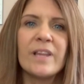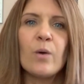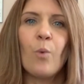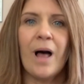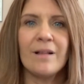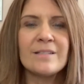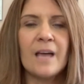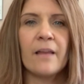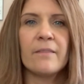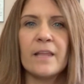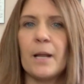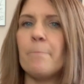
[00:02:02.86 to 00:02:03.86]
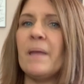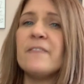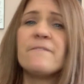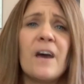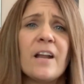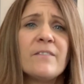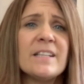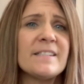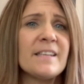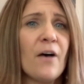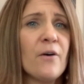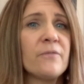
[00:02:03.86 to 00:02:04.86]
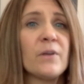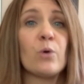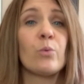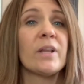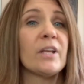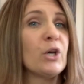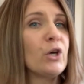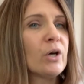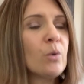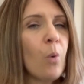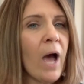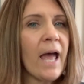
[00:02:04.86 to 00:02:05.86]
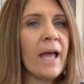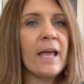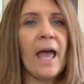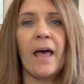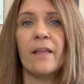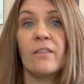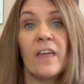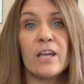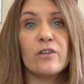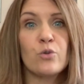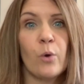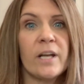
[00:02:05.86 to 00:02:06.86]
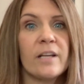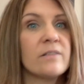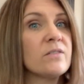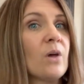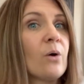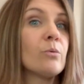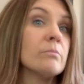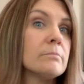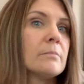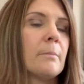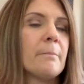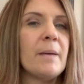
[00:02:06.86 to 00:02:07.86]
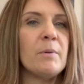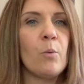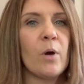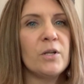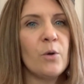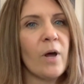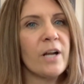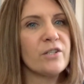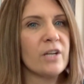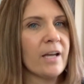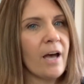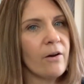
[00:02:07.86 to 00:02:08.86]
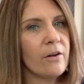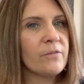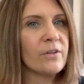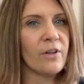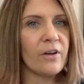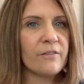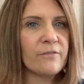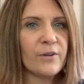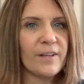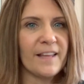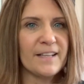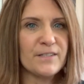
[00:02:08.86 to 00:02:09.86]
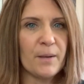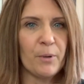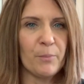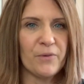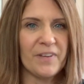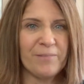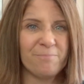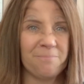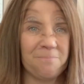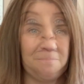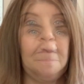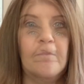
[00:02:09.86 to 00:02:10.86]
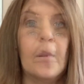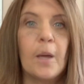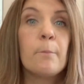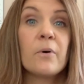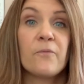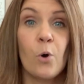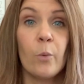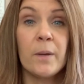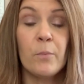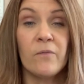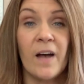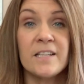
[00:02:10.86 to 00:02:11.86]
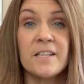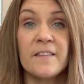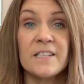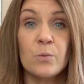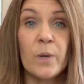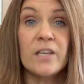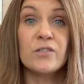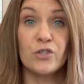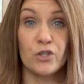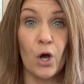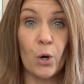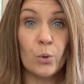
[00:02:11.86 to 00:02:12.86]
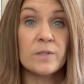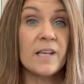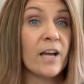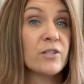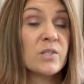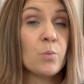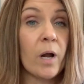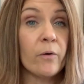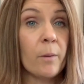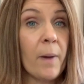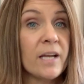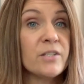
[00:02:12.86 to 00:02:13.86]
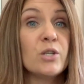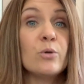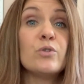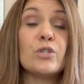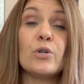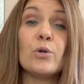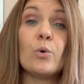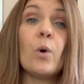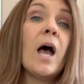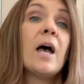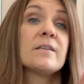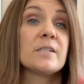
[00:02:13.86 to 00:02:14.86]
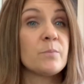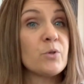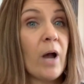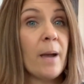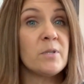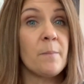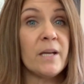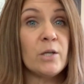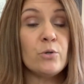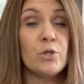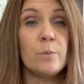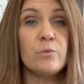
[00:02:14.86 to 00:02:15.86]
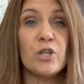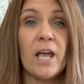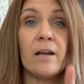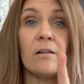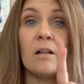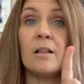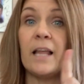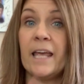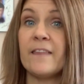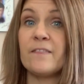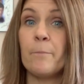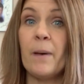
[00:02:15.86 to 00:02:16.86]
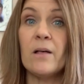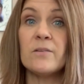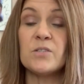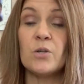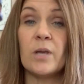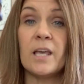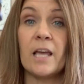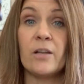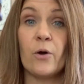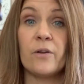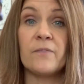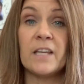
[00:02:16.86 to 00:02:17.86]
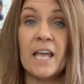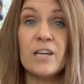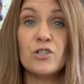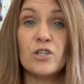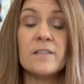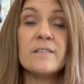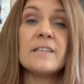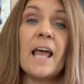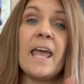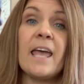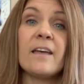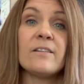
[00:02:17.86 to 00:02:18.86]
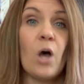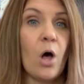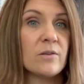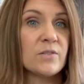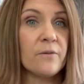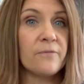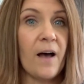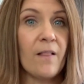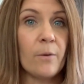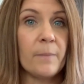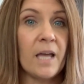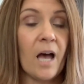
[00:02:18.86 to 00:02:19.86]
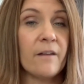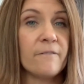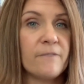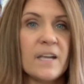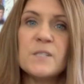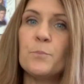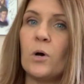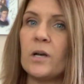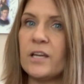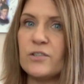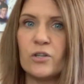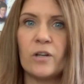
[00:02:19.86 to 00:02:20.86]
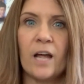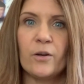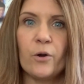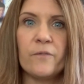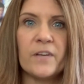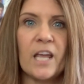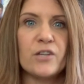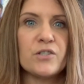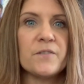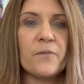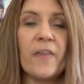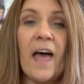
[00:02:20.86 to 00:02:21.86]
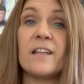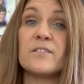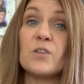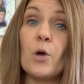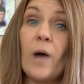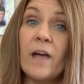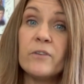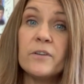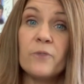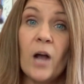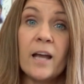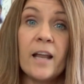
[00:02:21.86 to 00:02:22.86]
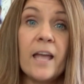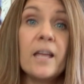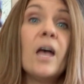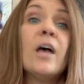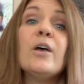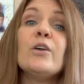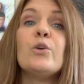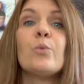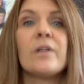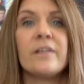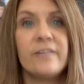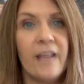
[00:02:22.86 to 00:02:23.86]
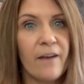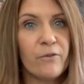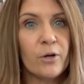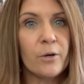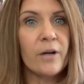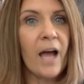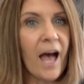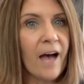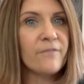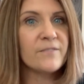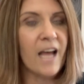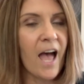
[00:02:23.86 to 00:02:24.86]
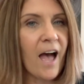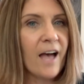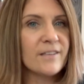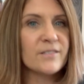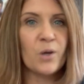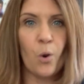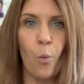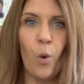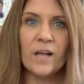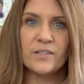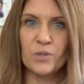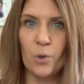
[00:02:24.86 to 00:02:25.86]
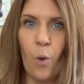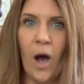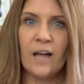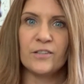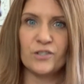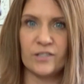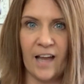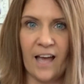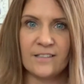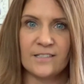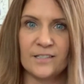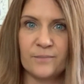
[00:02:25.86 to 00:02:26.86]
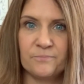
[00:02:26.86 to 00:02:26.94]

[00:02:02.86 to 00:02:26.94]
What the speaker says: well done, that it made fun of itself in a really good way and they enjoyed it. So maybe one you want to check out if you're looking for a late summer movie. Before we move on to this week's shows, I just want to remind you to subscribe to my YouTube channel, hit the bell so you can get notifications, and also follow me on Facebook and turn on notifications for that. So every Friday, you will never have to ask what to watch next.